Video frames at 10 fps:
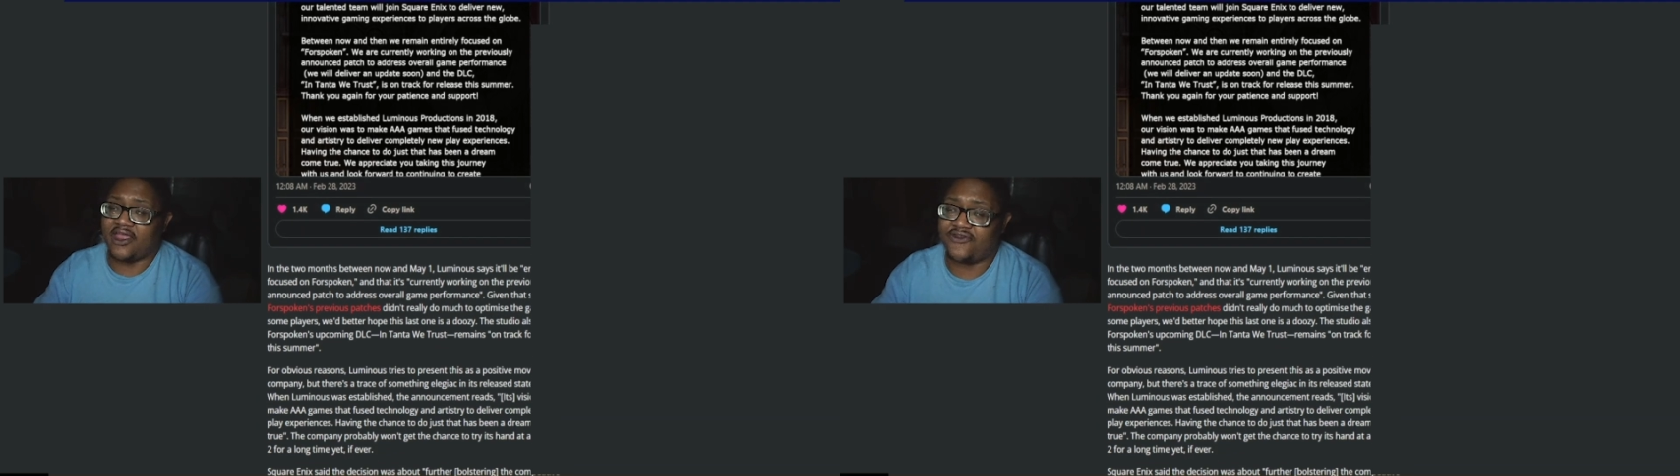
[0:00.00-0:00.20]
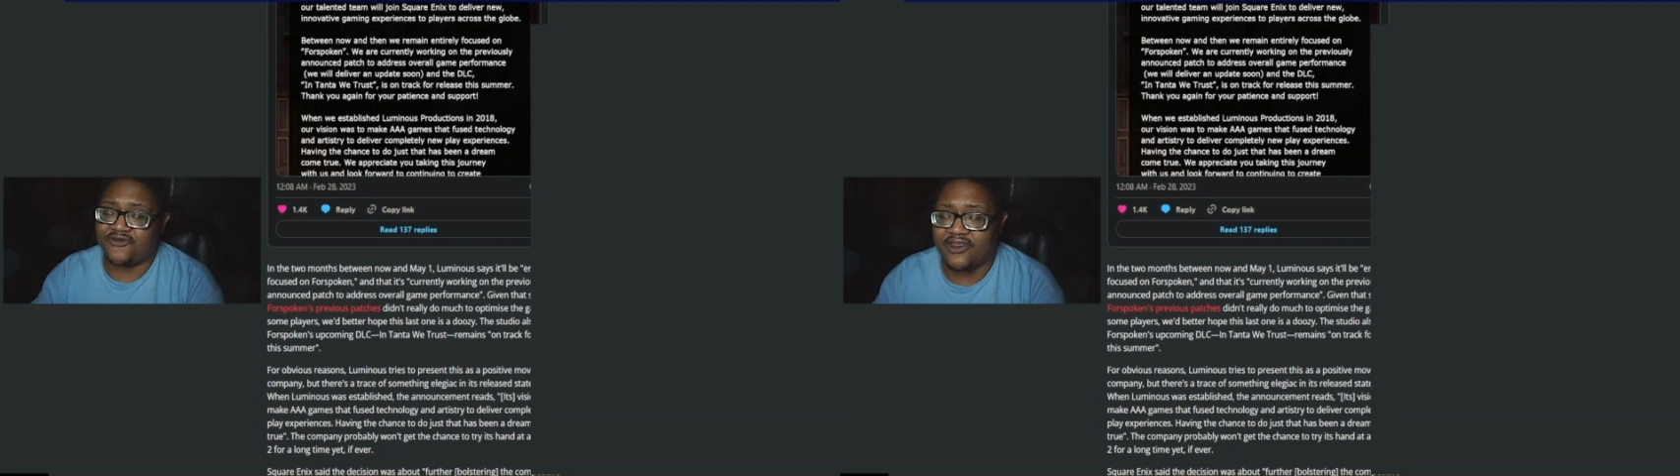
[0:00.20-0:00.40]

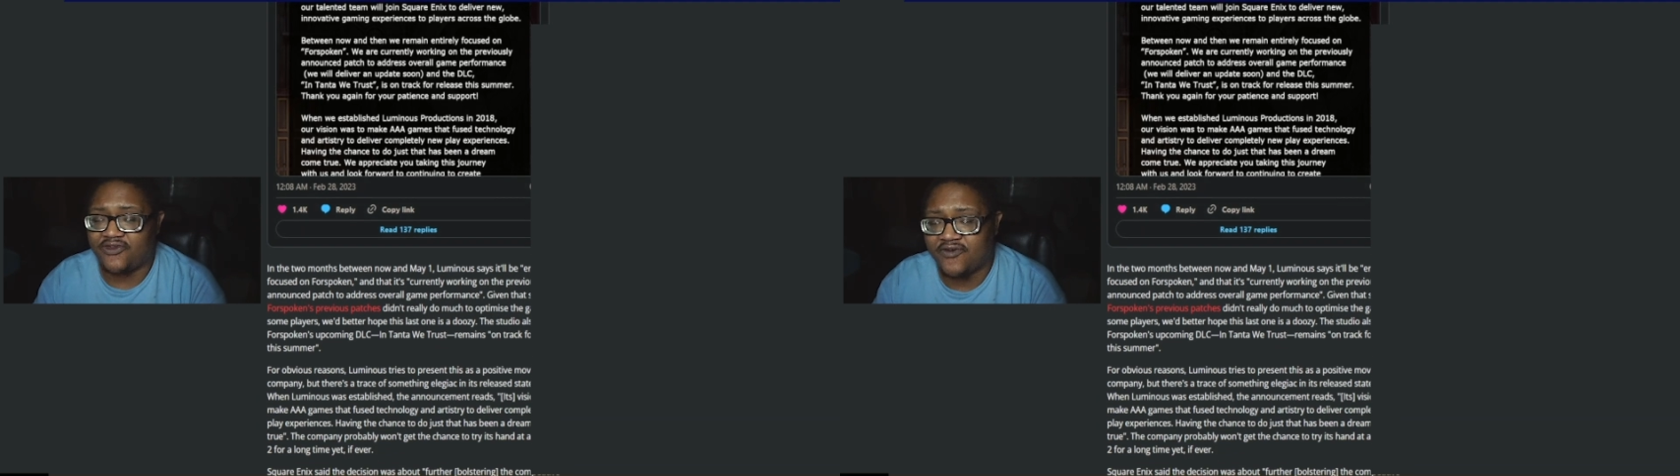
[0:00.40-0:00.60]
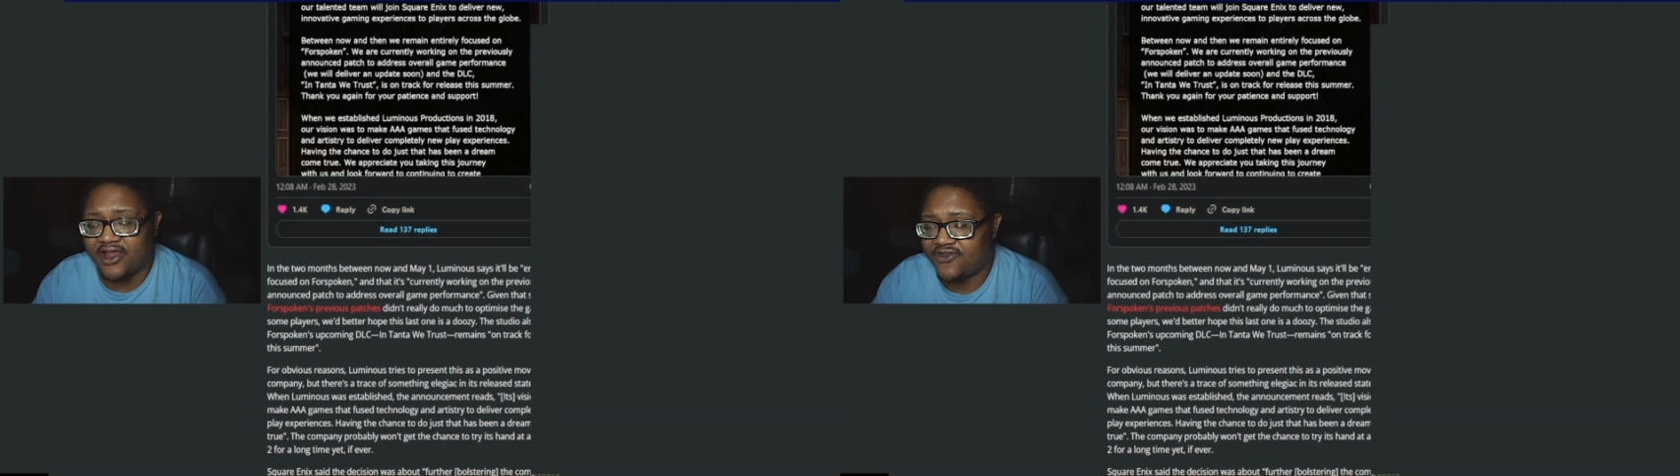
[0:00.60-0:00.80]

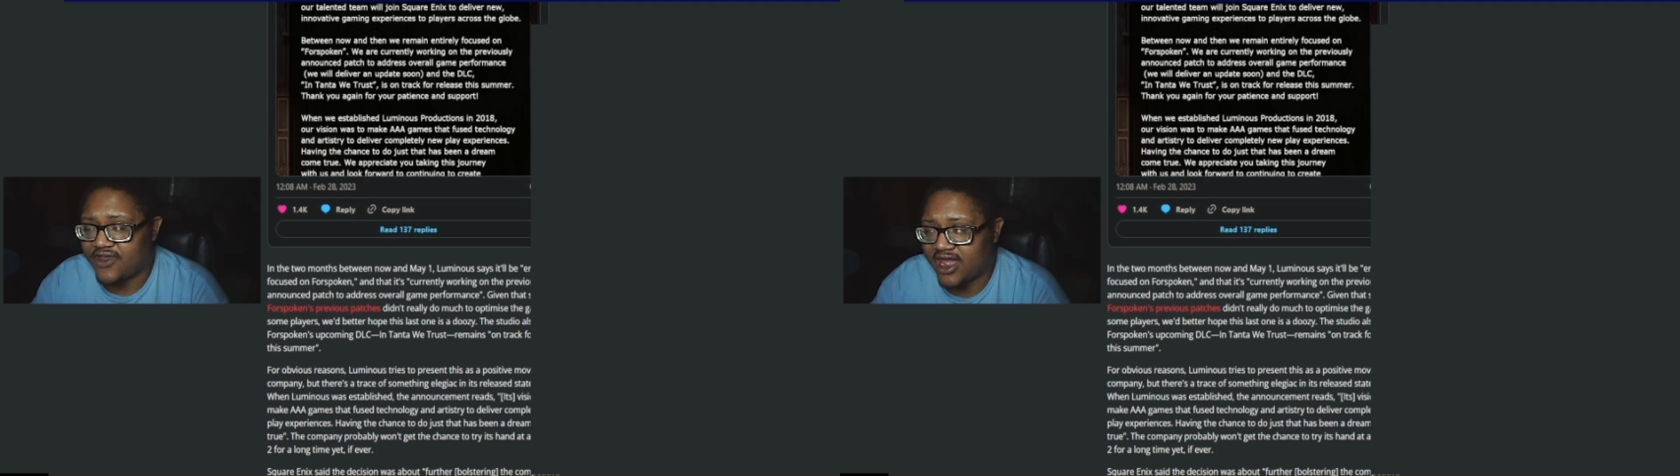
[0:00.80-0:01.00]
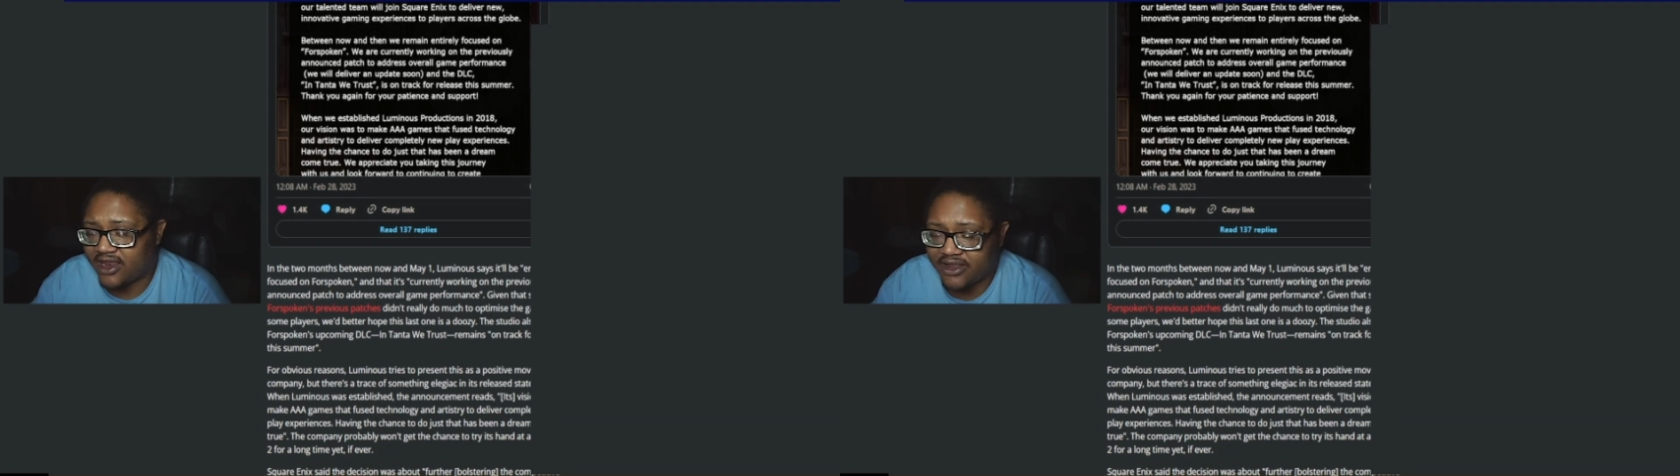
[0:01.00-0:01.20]
it's very
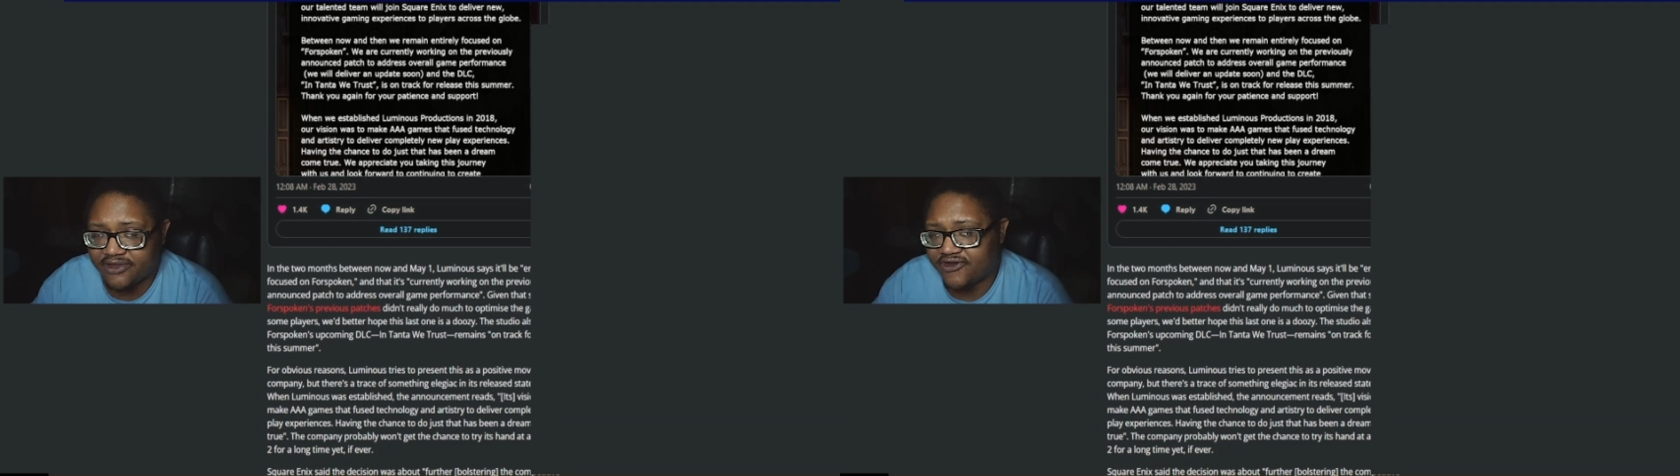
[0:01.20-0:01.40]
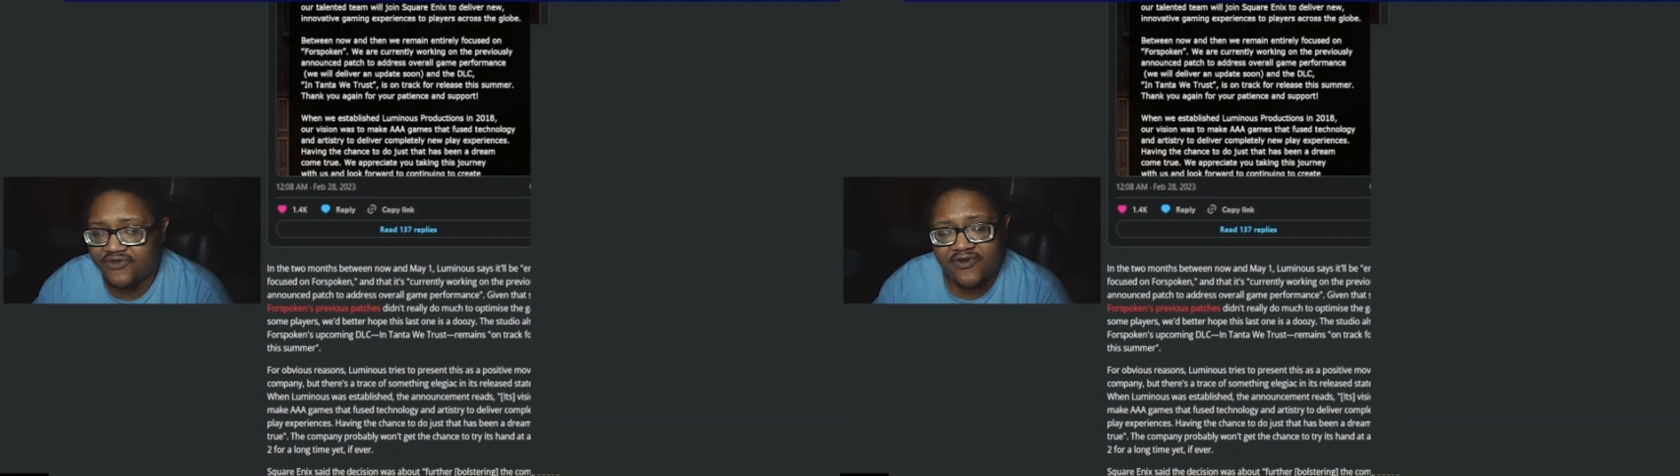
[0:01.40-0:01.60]
sad
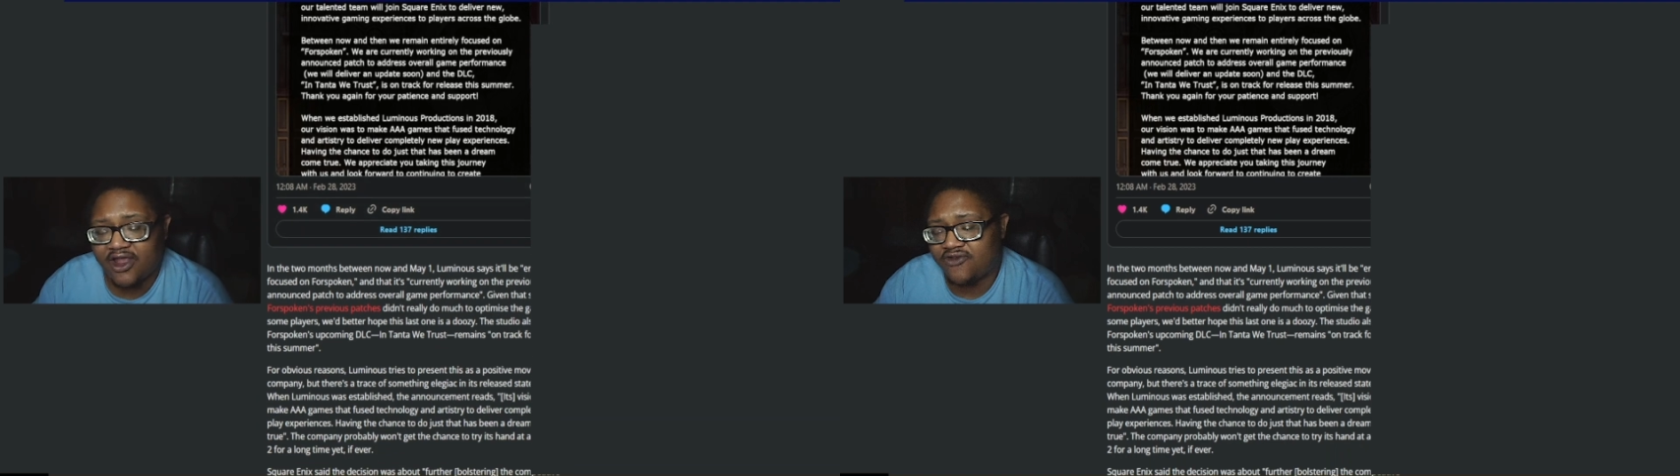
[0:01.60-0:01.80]
and just very